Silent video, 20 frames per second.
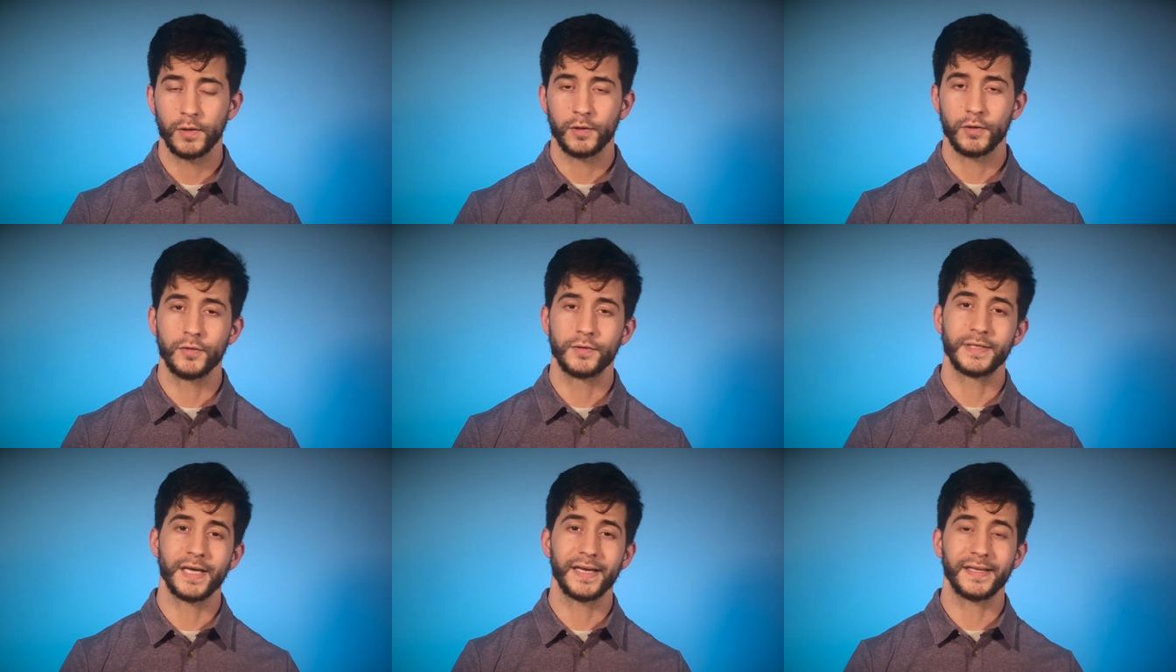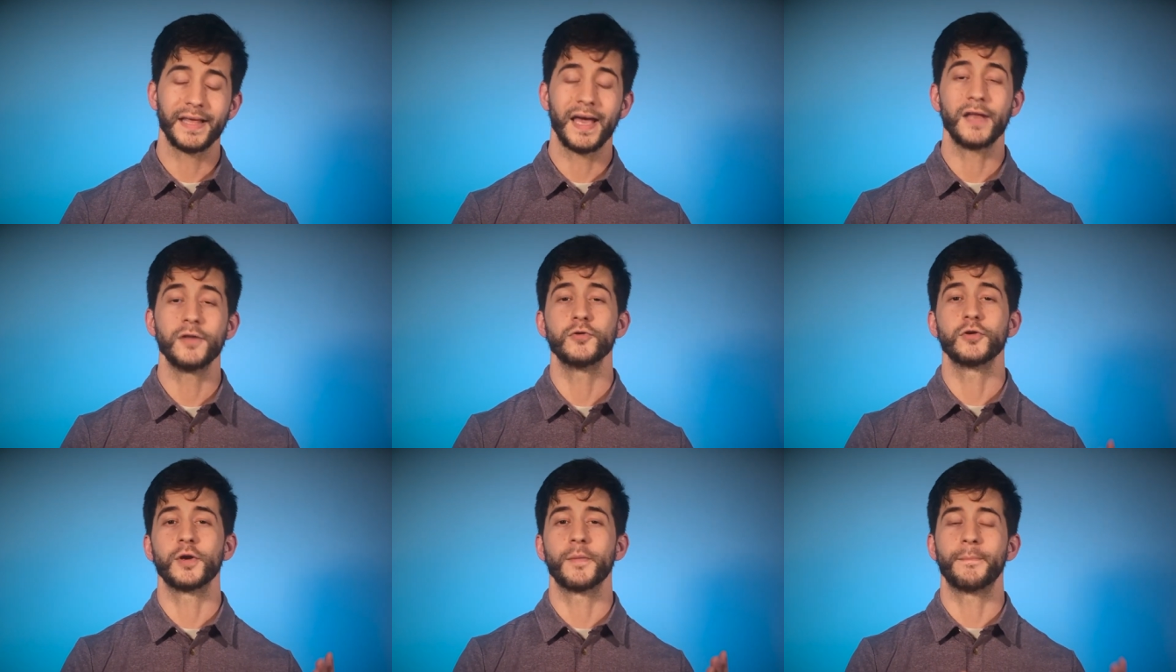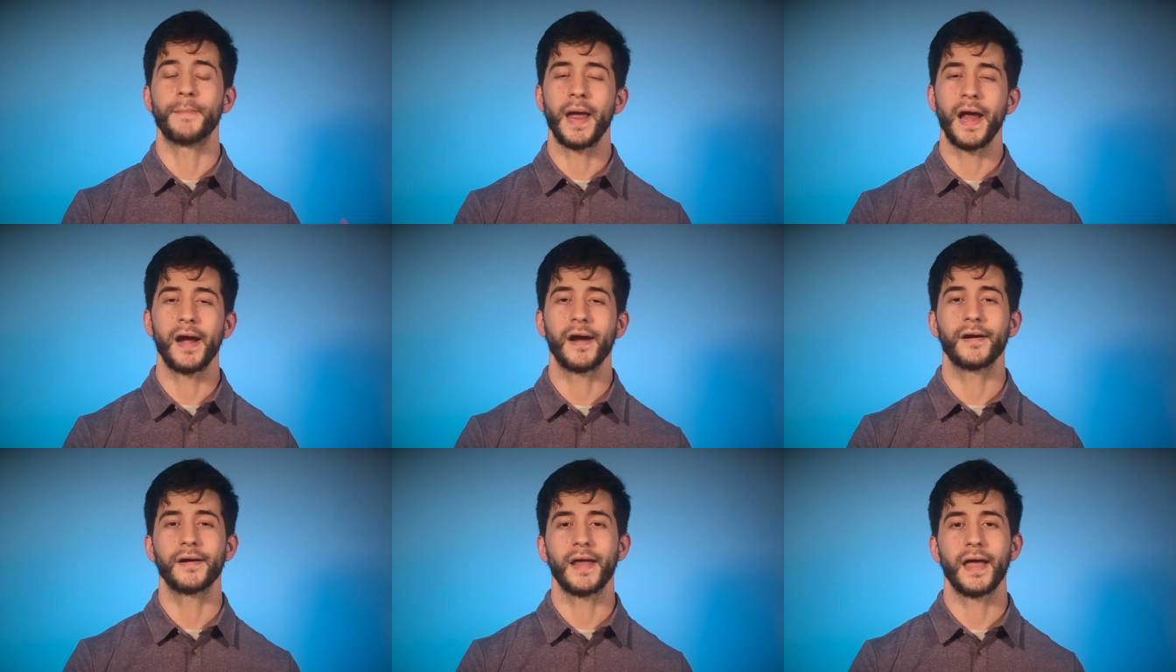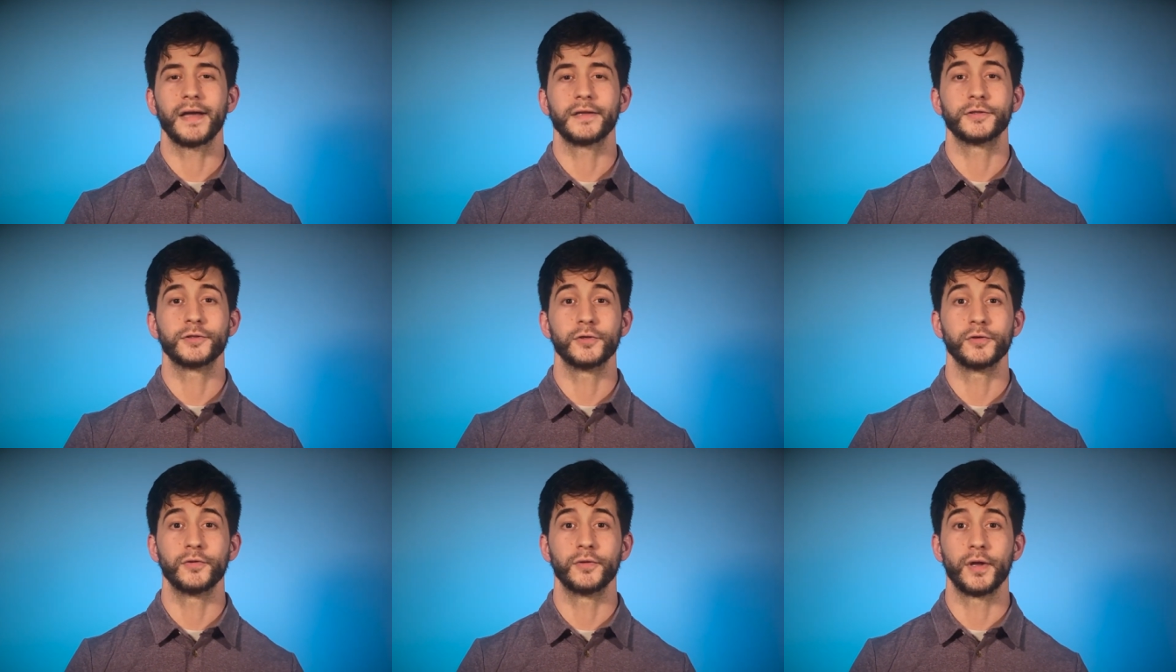You take that and you compare that
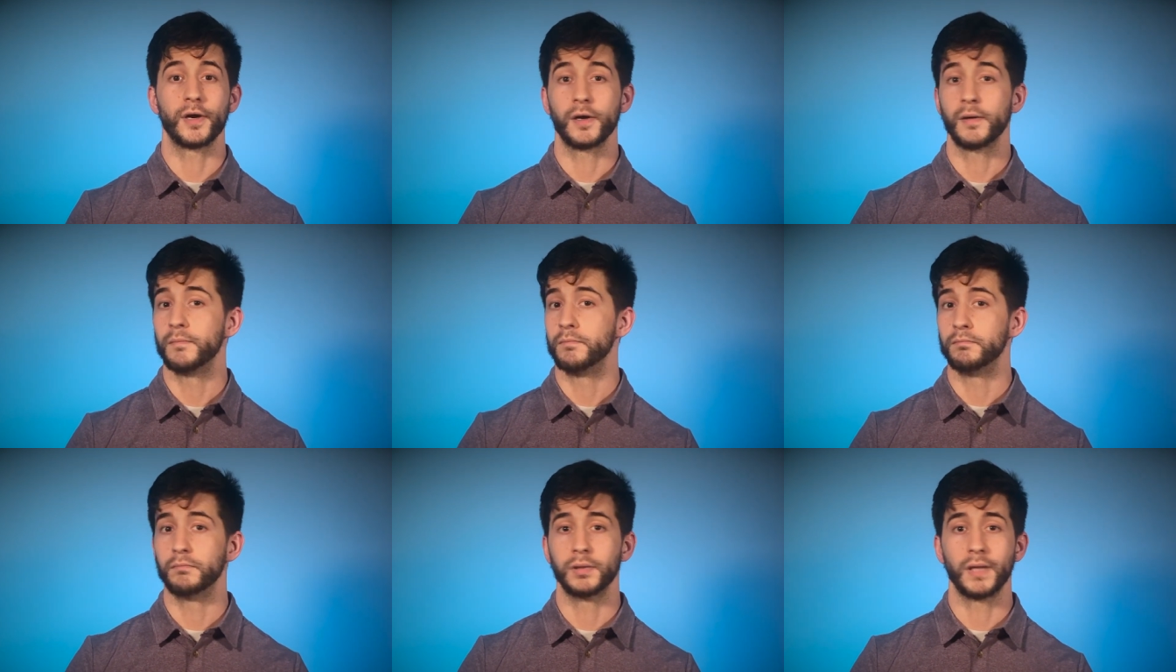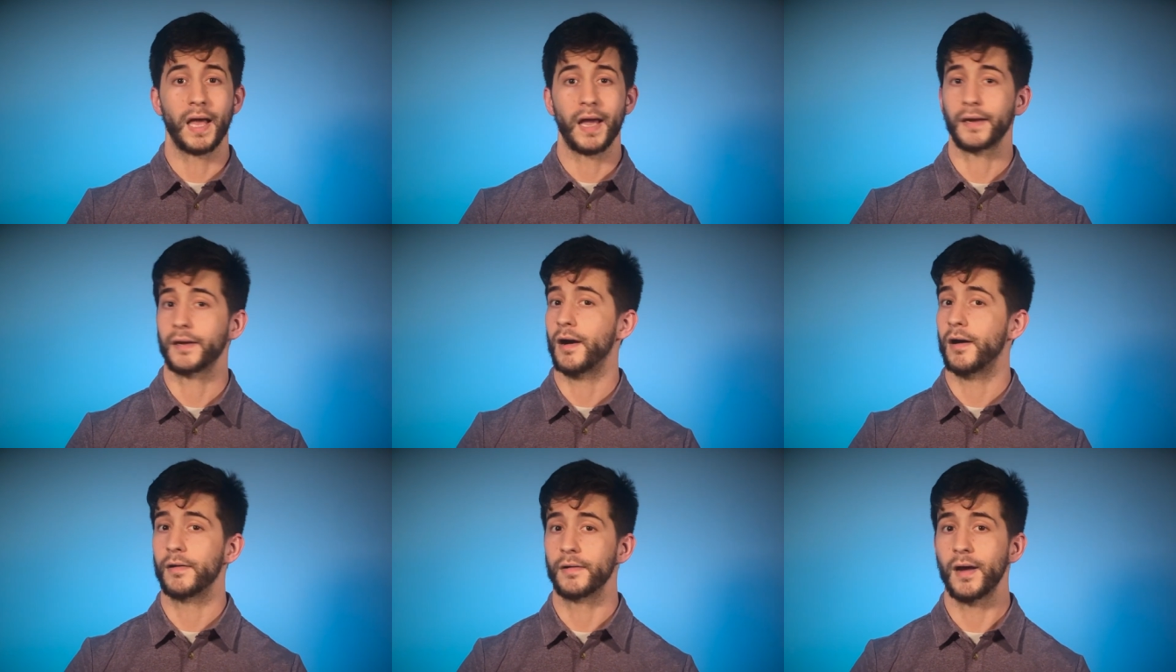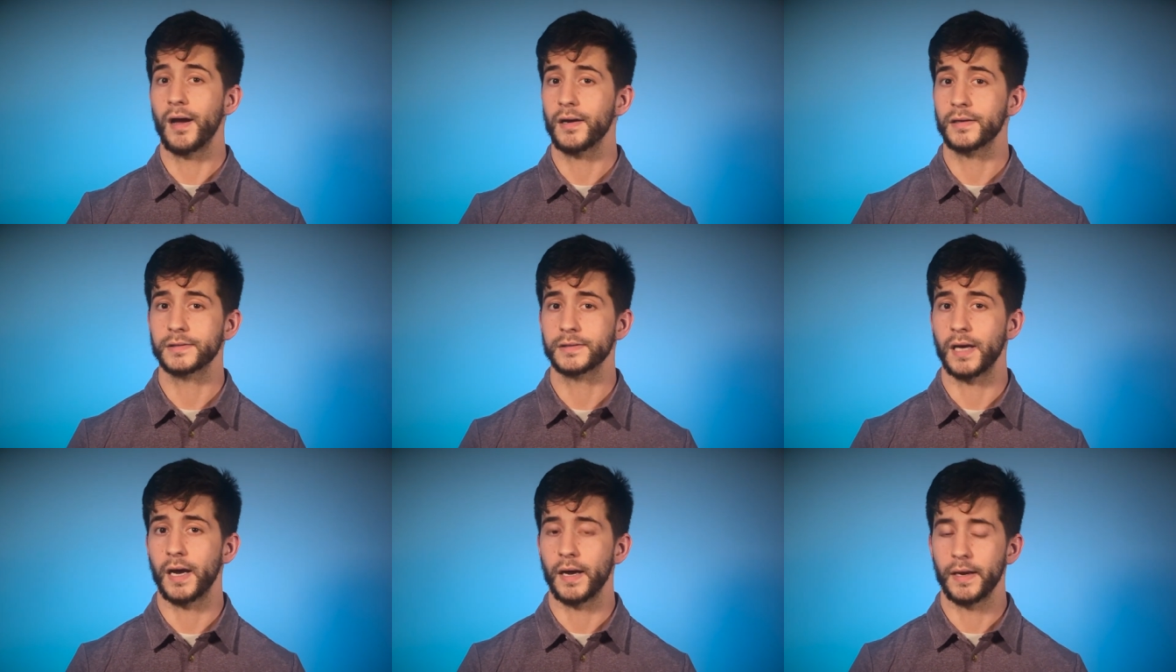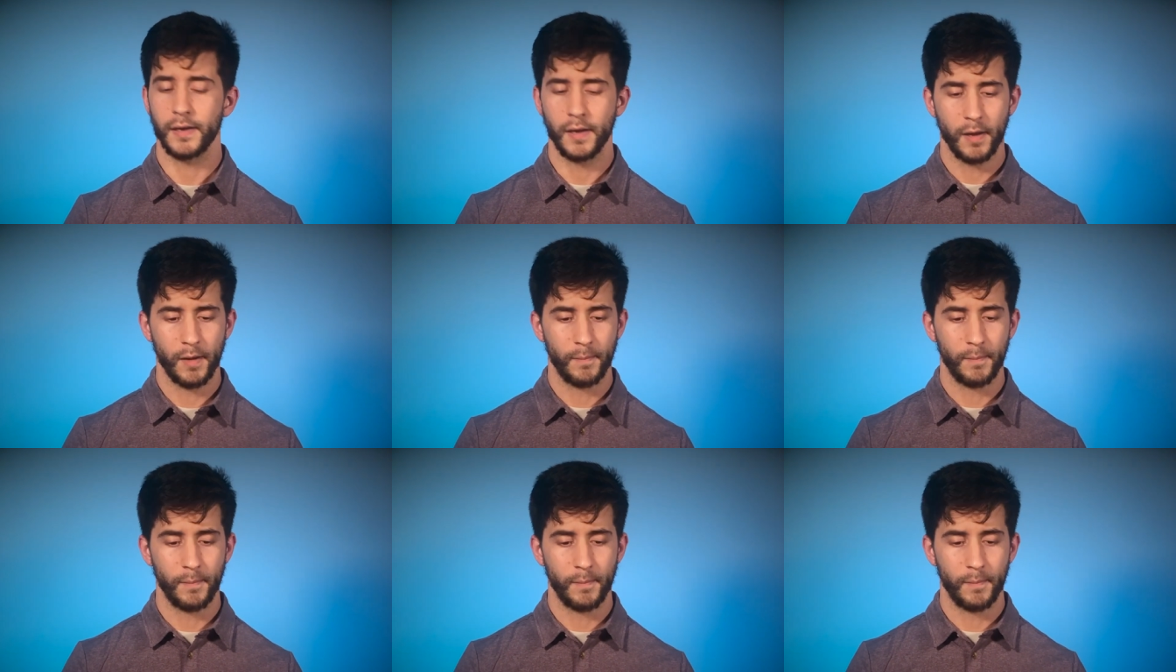to their black iron oxide.